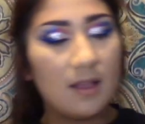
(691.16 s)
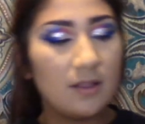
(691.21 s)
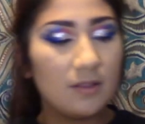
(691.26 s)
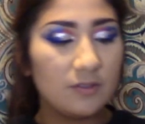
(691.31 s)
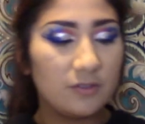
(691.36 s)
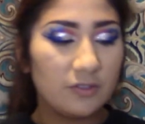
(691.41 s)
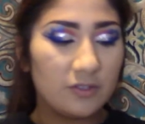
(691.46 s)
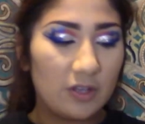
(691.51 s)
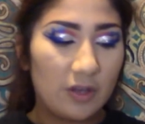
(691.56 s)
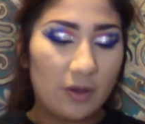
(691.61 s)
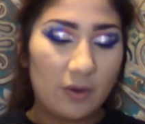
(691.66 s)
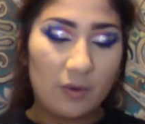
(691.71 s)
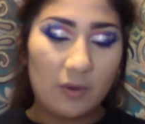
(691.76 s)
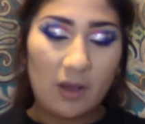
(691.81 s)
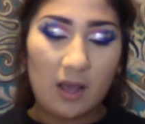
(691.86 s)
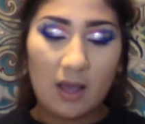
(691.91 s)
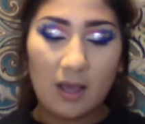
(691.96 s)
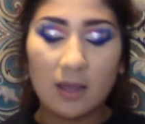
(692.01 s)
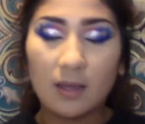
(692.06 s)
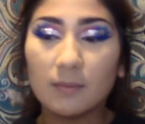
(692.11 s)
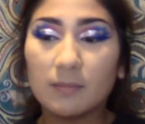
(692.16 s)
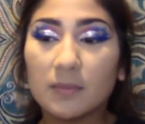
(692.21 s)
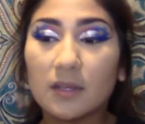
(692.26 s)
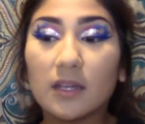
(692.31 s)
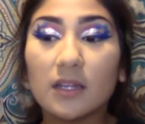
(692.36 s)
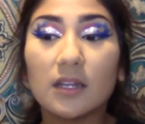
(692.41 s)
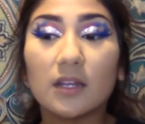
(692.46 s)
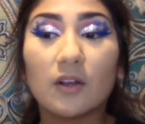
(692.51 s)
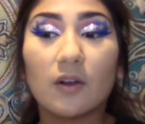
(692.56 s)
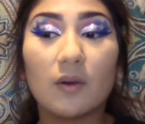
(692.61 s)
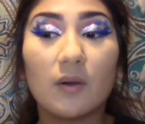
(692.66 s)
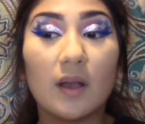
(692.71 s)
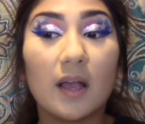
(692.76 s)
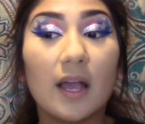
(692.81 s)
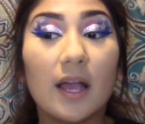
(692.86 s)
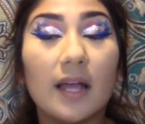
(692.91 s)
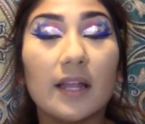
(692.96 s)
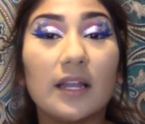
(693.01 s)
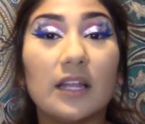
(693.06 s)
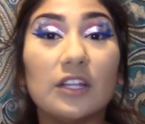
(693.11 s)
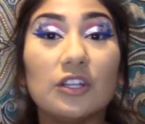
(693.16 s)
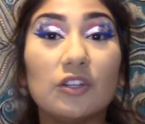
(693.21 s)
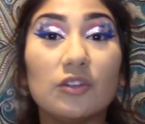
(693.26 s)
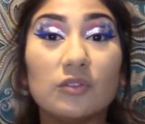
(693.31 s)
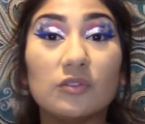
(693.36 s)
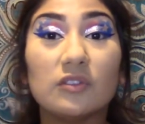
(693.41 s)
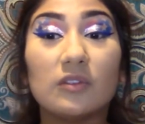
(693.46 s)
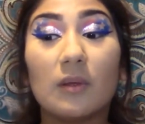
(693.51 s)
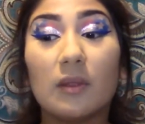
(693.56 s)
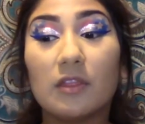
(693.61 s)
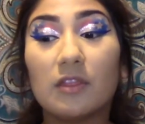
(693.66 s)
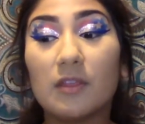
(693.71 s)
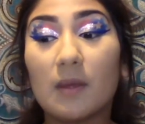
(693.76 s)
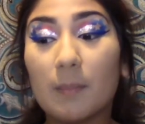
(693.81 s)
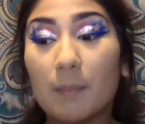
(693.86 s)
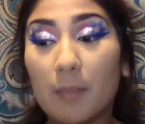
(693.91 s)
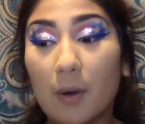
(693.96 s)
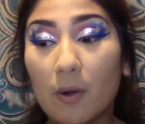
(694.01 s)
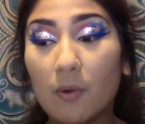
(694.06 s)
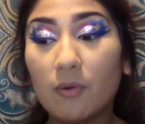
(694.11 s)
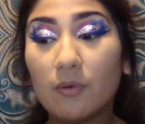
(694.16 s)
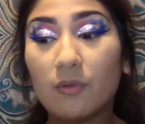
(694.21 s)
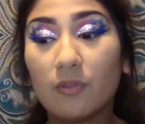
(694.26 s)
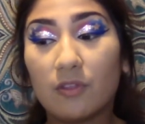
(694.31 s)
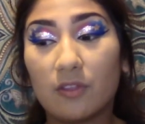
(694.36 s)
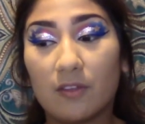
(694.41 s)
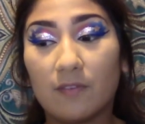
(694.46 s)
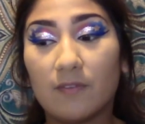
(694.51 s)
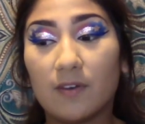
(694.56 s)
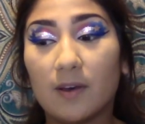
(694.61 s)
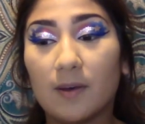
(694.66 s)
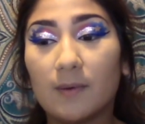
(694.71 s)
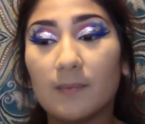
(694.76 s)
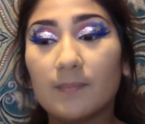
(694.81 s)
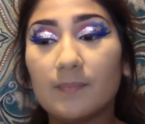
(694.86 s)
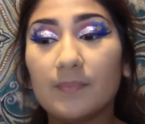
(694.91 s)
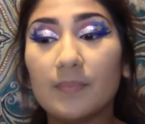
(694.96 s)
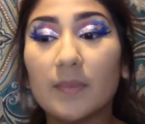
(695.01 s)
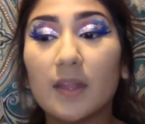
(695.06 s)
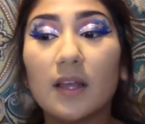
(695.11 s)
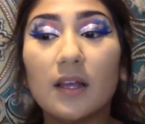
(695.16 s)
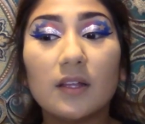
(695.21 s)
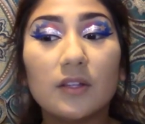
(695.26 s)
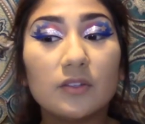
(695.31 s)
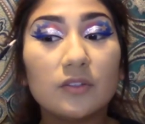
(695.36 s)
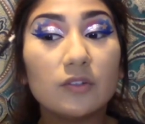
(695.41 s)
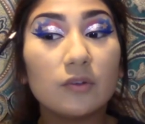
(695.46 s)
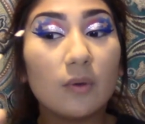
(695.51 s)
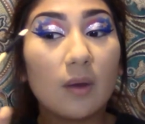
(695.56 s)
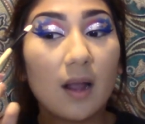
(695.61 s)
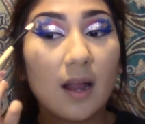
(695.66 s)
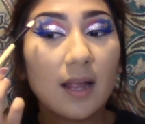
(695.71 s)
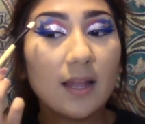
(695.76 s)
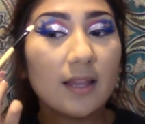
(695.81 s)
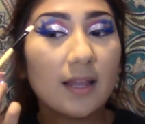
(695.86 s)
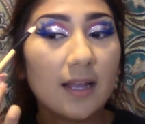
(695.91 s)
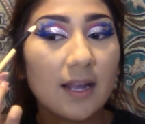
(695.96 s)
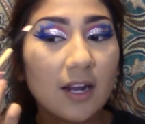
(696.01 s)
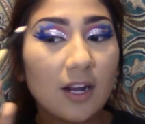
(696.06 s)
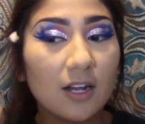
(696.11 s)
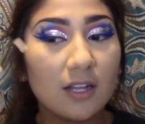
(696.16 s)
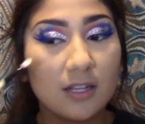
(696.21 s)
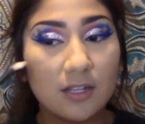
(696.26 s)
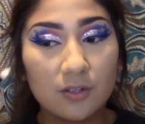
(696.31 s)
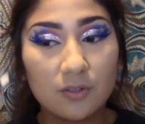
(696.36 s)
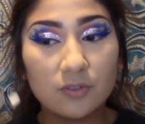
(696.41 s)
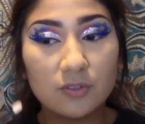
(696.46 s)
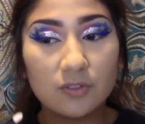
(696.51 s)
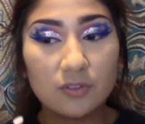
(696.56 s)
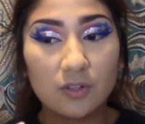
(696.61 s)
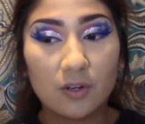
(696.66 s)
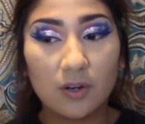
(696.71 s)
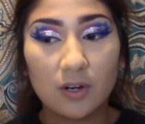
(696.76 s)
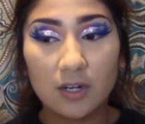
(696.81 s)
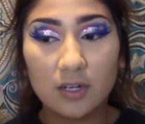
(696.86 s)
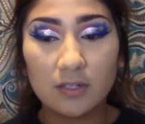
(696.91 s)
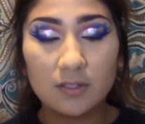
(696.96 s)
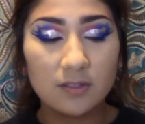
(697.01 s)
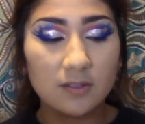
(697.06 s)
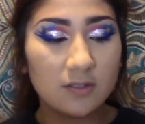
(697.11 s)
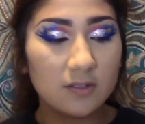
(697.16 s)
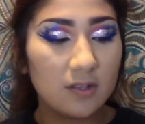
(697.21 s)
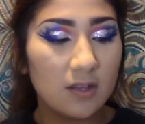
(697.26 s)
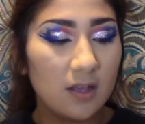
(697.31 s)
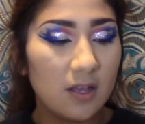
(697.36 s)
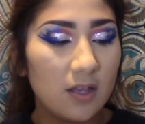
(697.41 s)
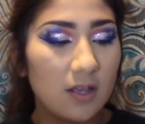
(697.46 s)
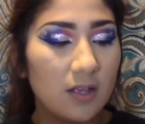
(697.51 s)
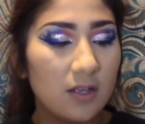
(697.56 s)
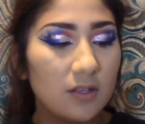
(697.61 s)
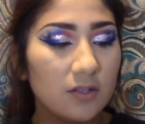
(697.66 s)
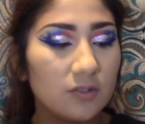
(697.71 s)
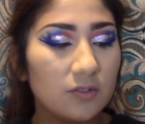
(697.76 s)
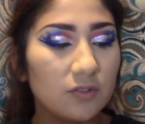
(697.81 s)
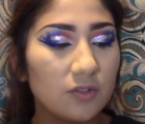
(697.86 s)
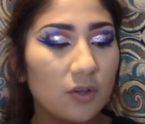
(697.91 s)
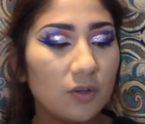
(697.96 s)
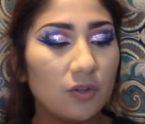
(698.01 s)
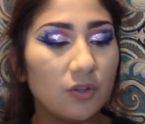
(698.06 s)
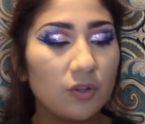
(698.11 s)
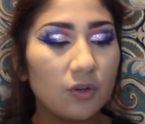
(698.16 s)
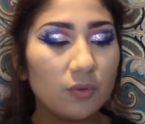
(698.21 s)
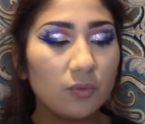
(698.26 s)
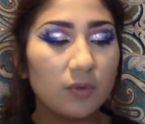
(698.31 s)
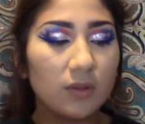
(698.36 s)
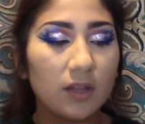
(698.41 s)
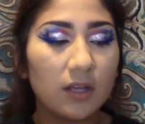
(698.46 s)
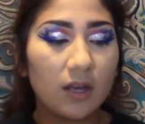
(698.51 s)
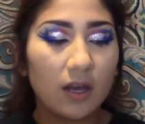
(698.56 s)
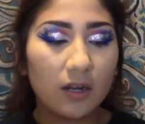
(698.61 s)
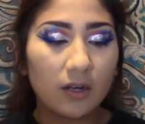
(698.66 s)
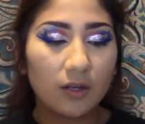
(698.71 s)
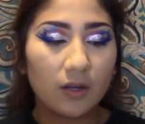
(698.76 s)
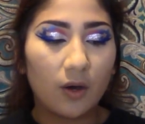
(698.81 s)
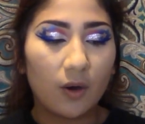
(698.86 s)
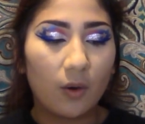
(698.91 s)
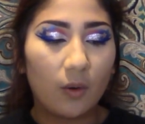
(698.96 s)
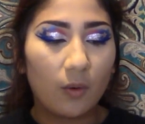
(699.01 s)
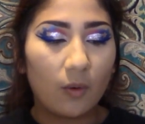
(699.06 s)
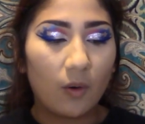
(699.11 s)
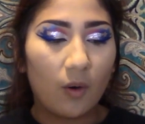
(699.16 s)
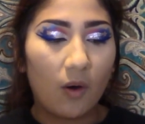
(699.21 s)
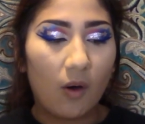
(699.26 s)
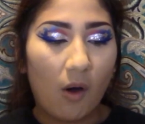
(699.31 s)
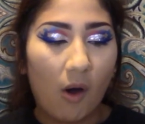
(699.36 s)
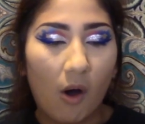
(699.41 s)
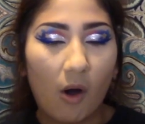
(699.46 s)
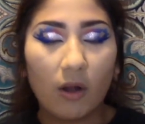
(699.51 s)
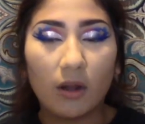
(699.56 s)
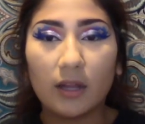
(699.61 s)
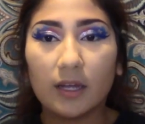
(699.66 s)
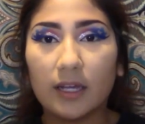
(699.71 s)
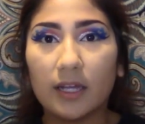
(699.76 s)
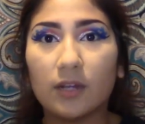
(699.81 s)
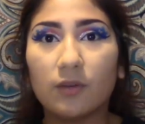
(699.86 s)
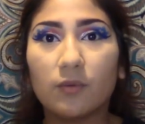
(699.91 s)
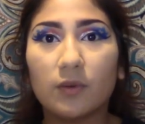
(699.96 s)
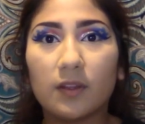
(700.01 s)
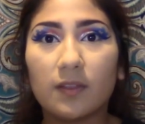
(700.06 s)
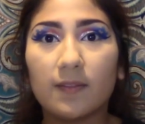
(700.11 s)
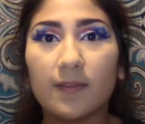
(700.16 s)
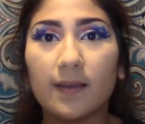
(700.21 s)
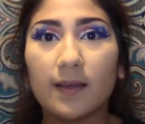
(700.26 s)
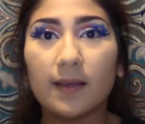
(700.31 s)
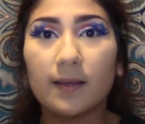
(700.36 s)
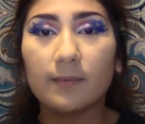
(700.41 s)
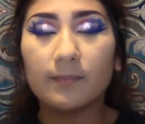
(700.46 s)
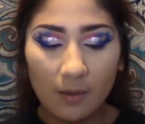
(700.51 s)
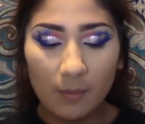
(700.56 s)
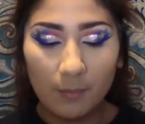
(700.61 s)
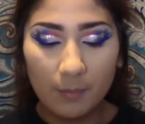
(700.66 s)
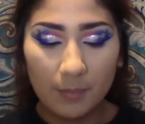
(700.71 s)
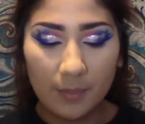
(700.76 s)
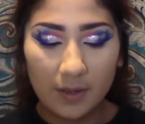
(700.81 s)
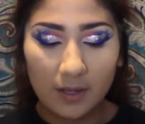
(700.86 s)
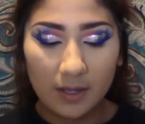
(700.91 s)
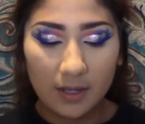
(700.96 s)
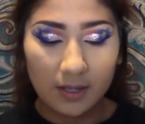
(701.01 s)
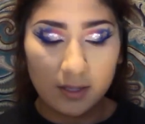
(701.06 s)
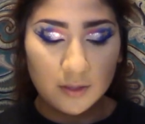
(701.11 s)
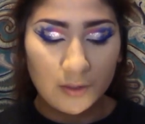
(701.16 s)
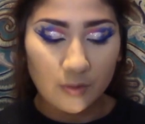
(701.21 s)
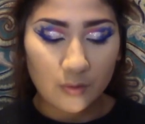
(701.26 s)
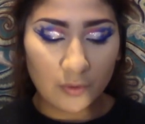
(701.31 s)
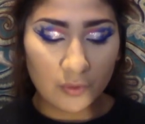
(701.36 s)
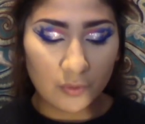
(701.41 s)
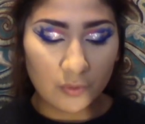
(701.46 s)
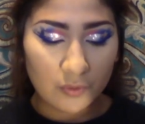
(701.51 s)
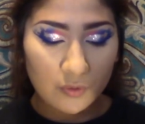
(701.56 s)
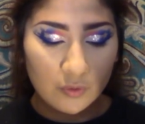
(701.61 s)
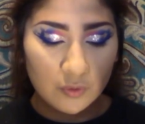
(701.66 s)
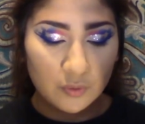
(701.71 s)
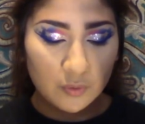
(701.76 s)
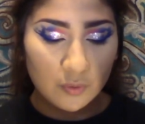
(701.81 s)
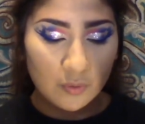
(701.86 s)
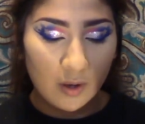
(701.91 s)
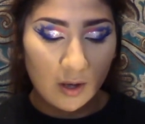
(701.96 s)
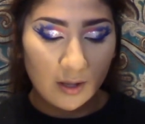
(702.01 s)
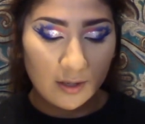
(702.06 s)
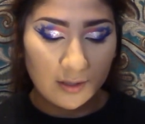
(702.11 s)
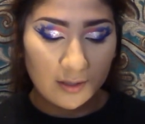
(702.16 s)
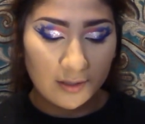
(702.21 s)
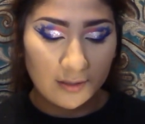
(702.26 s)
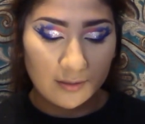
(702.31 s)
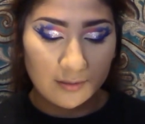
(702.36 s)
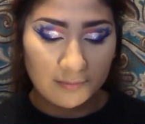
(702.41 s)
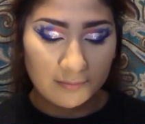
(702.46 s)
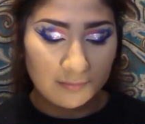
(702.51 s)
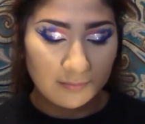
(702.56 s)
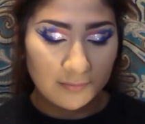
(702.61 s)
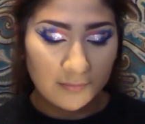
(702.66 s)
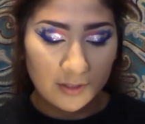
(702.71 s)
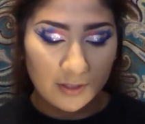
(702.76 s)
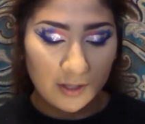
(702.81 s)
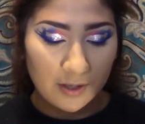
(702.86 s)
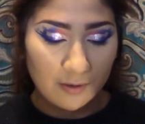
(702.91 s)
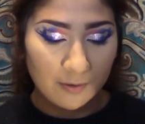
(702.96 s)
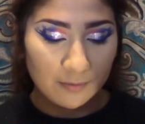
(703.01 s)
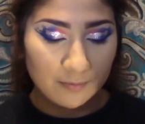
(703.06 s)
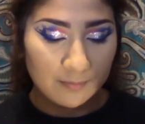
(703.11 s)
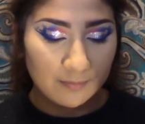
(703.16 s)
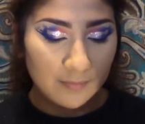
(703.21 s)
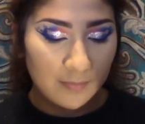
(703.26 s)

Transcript: So I'm going to go ahead and use both of them to highlight our little stars. So you don't really got to go all in with it, but you do got to, you know,